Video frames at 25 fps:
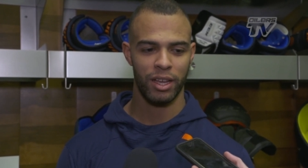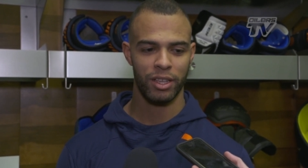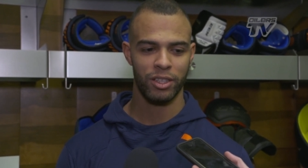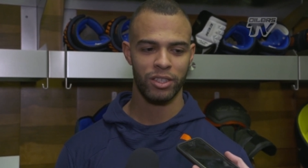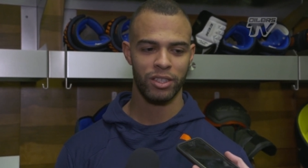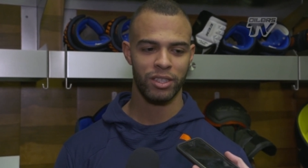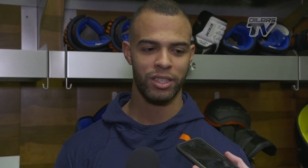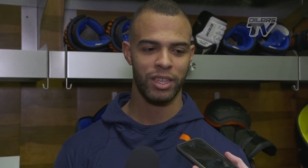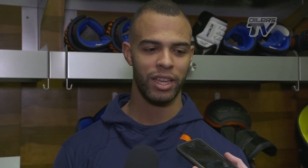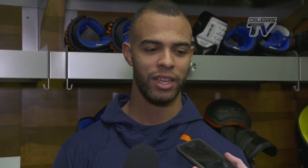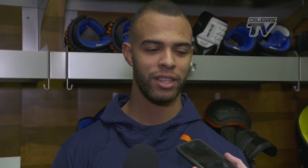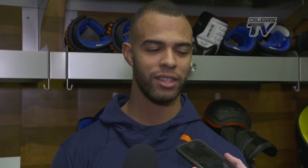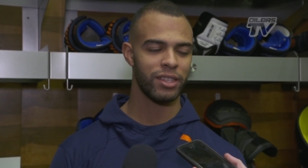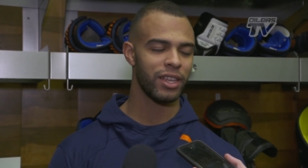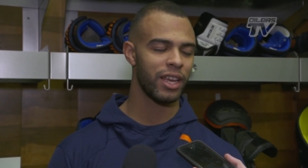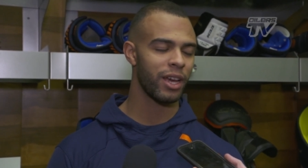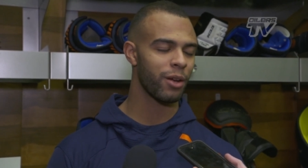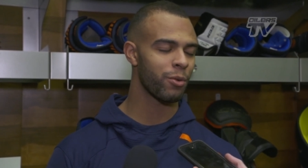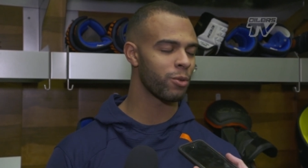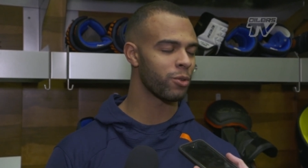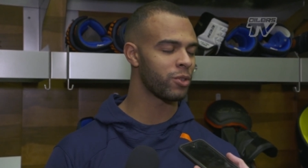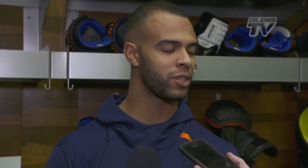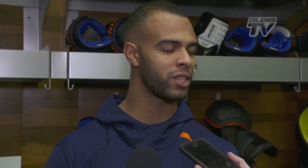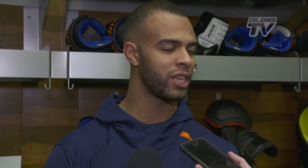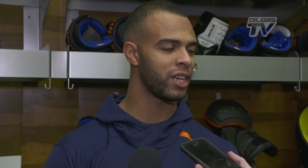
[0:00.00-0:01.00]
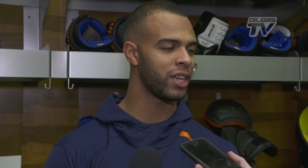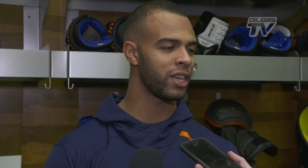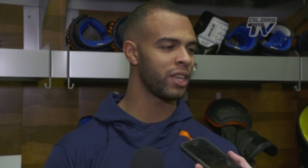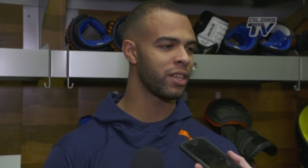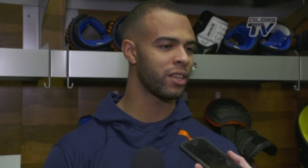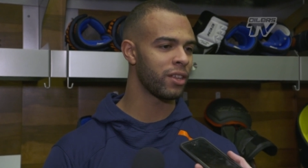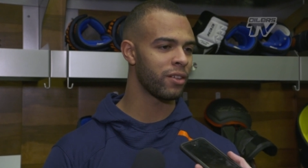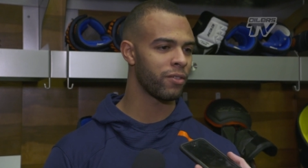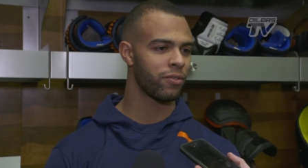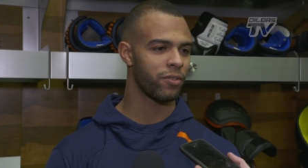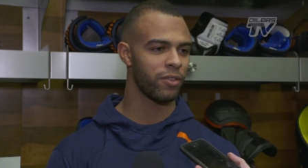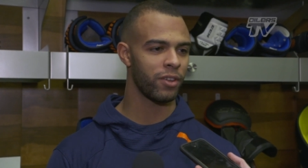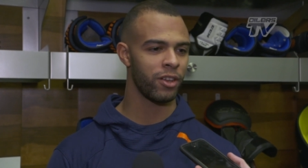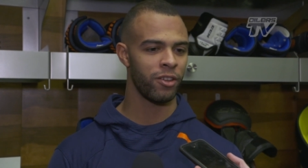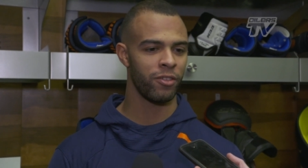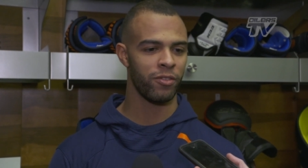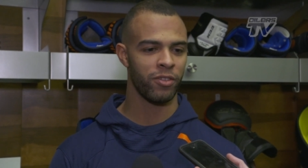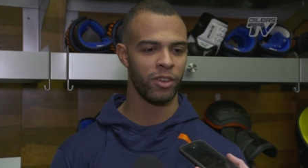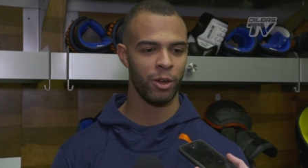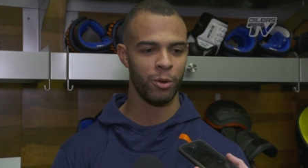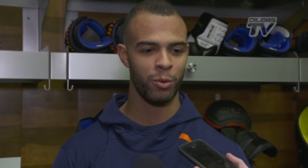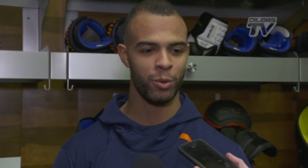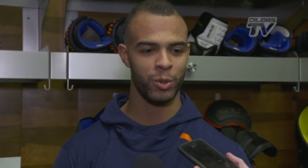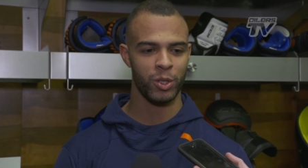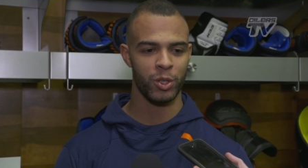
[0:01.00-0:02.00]
Just getting to that routine
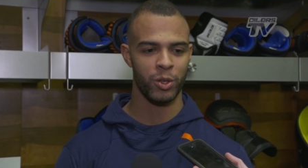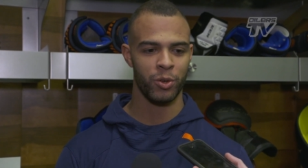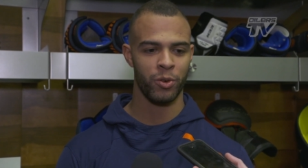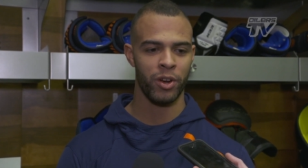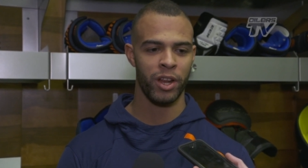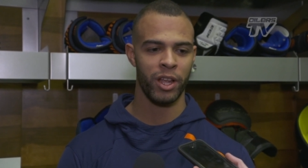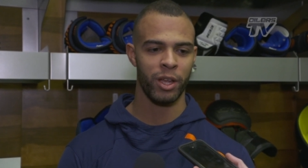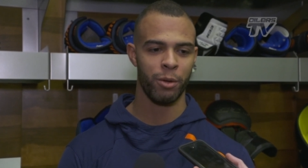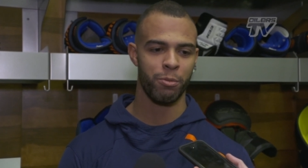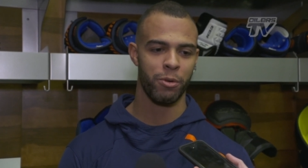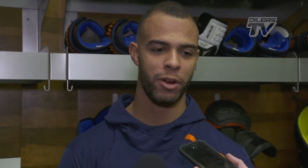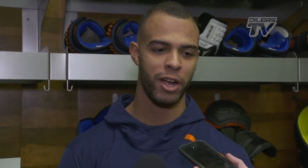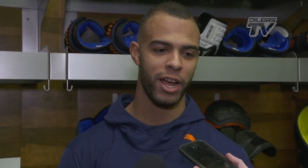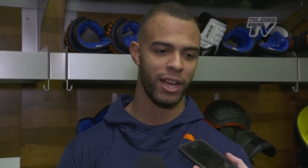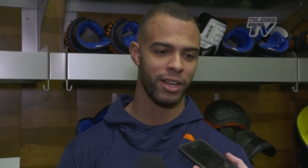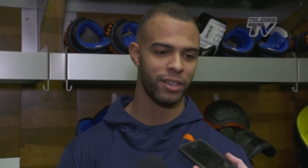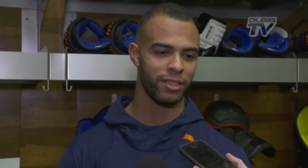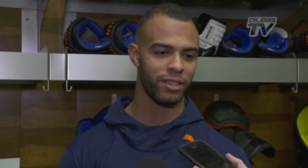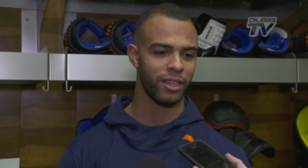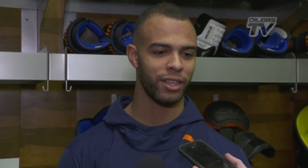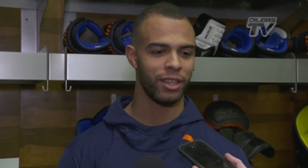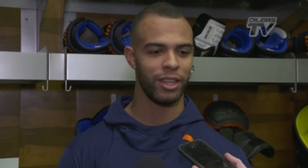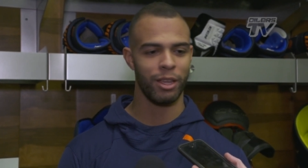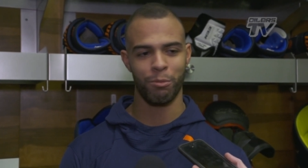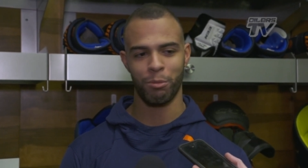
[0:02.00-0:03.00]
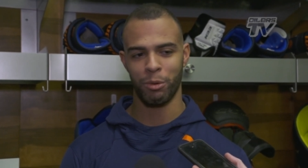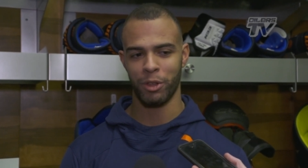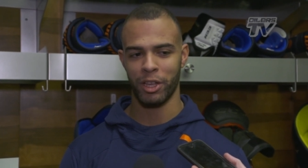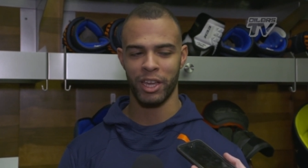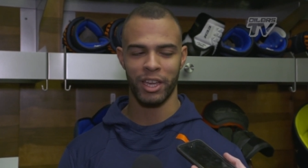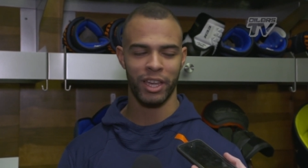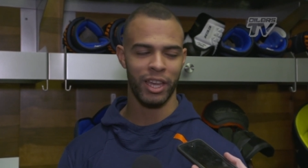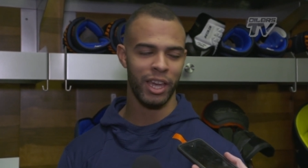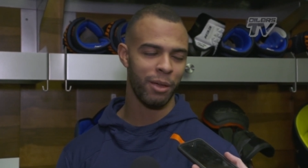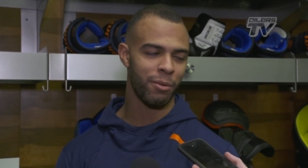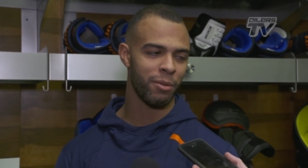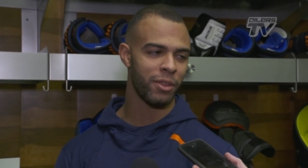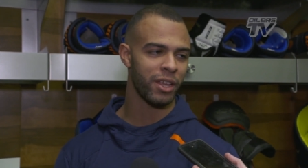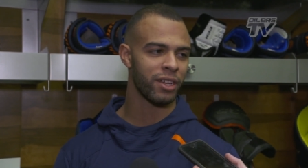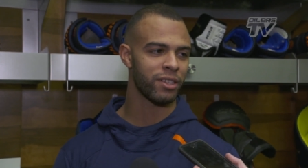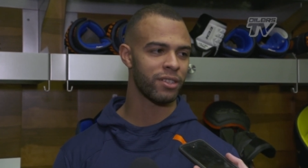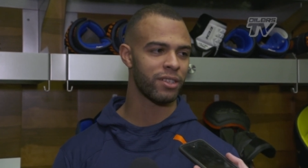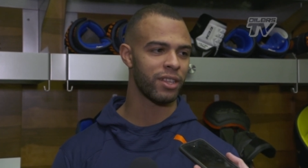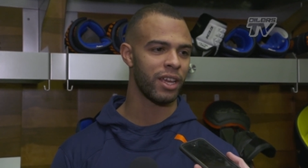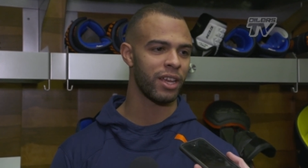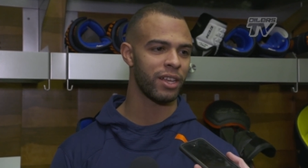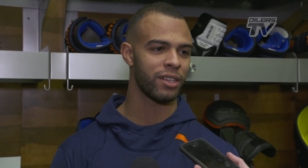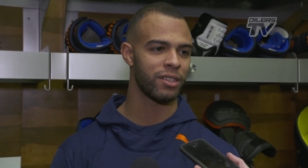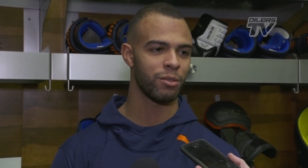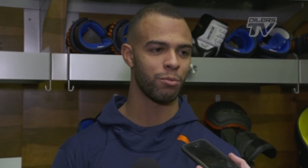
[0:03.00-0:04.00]
of coming to the rink, practicing, and then playing a game the
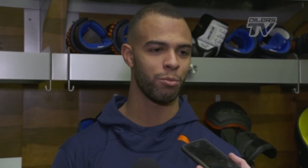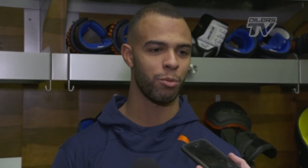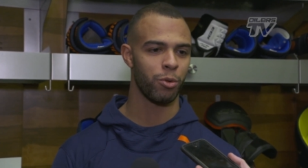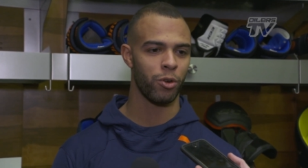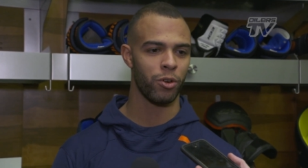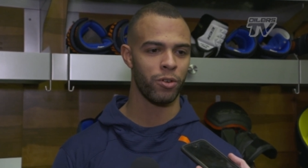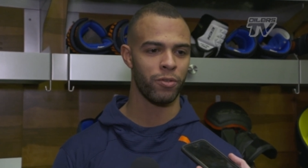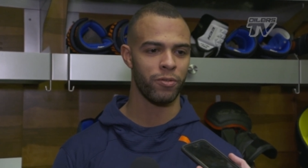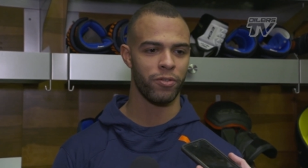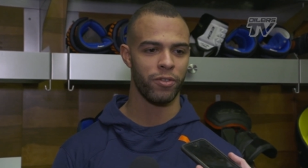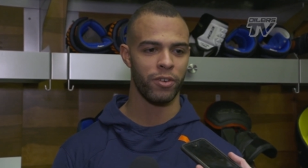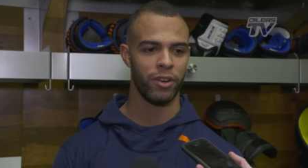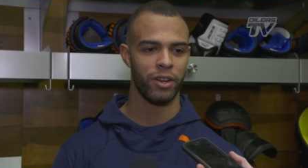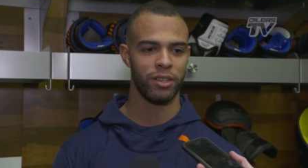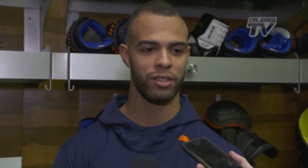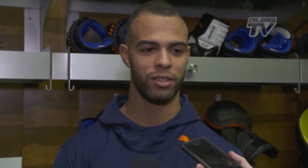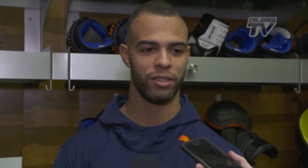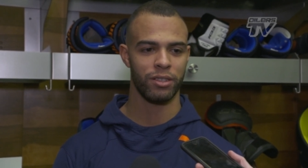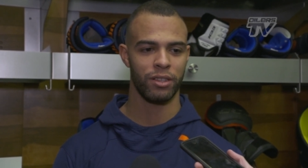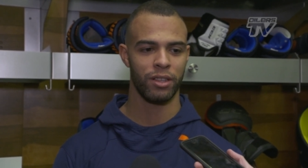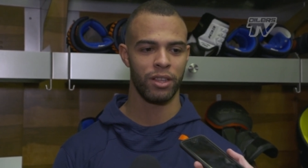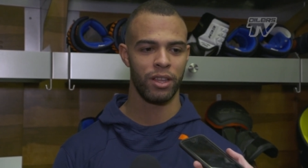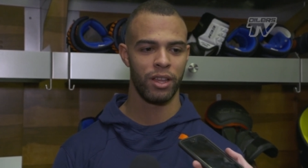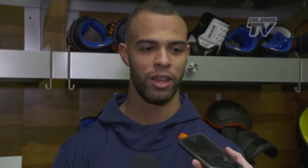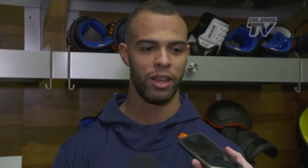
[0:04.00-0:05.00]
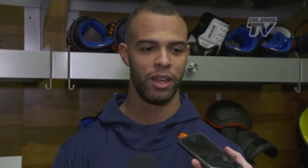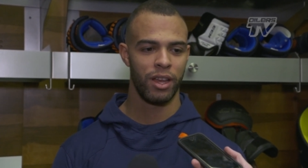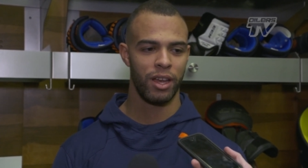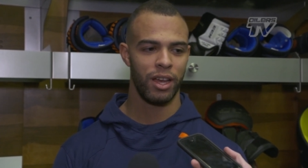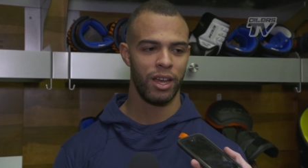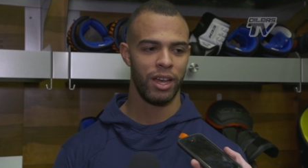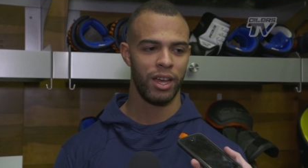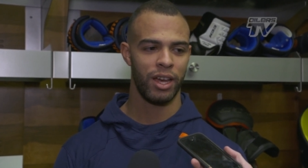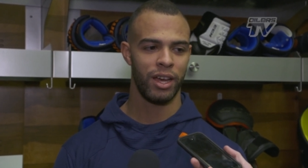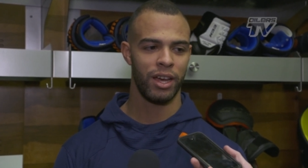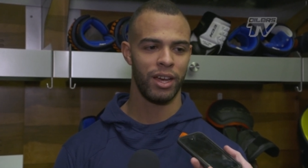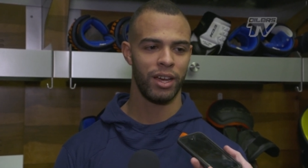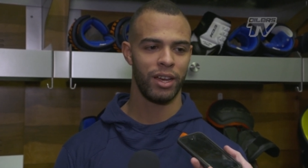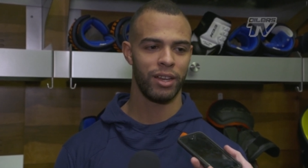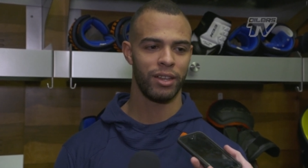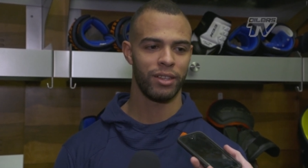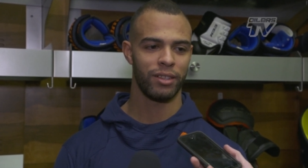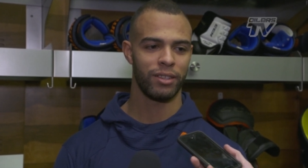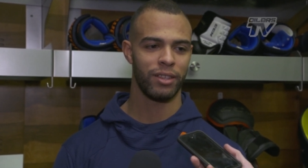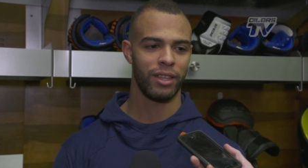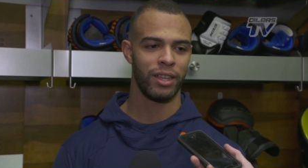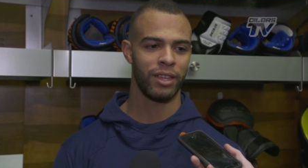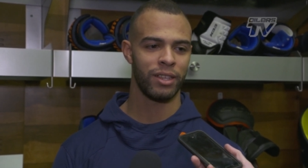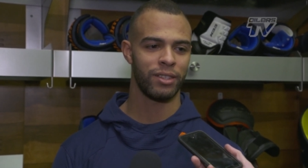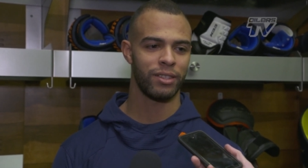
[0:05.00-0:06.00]
next day, it's important for us, and
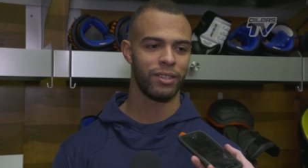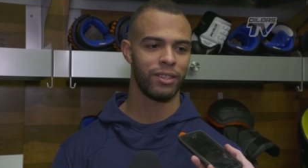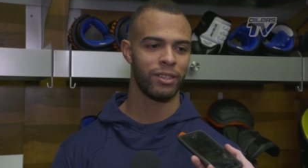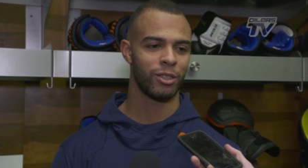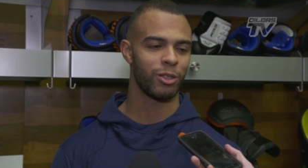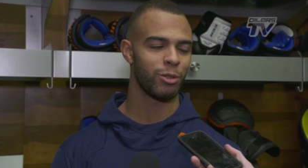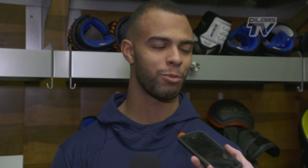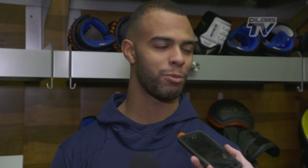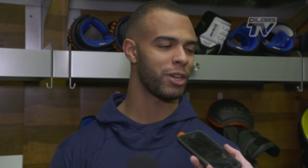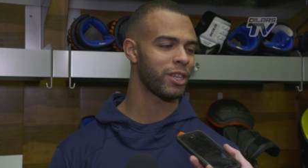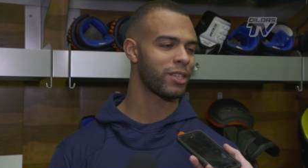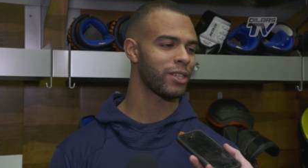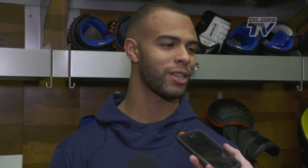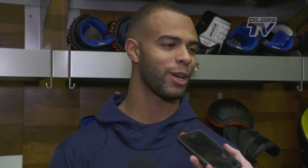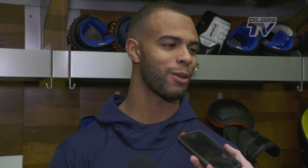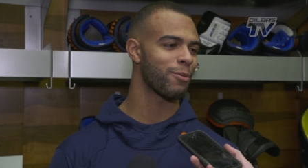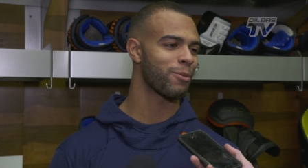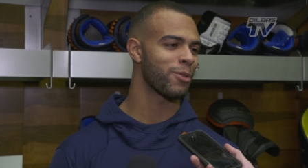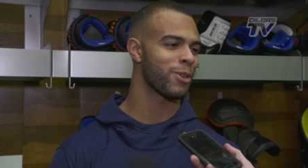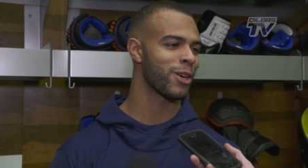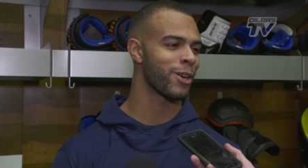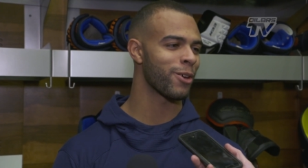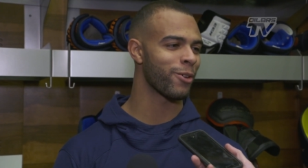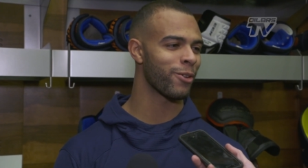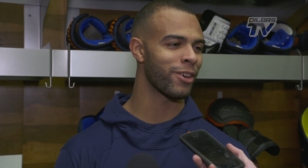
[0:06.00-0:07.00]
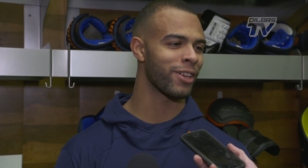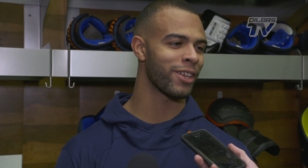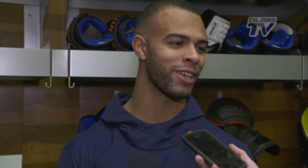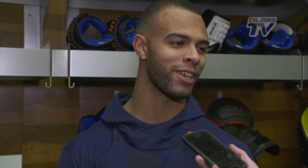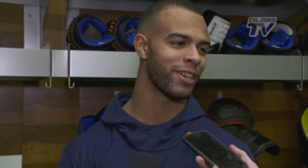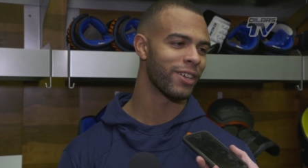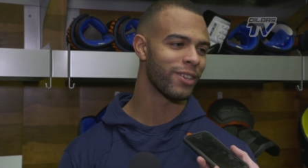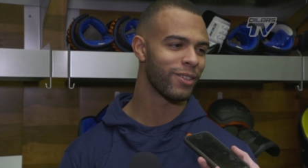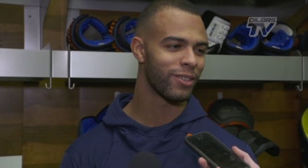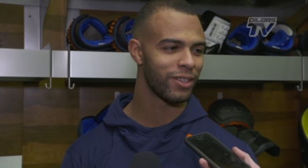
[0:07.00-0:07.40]
it's the best time of the year, really.